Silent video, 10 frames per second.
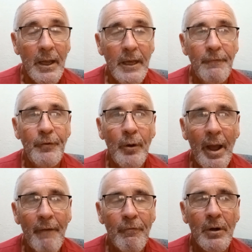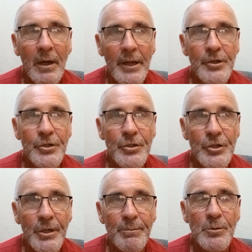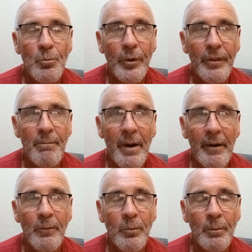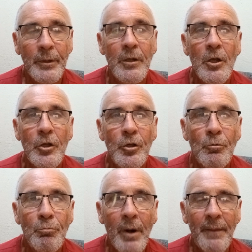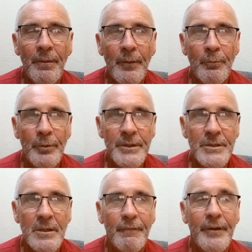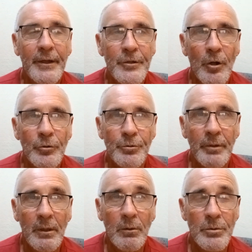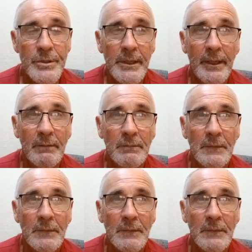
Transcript: if you have relationships with a married woman, you run the risk of the adultery laws here,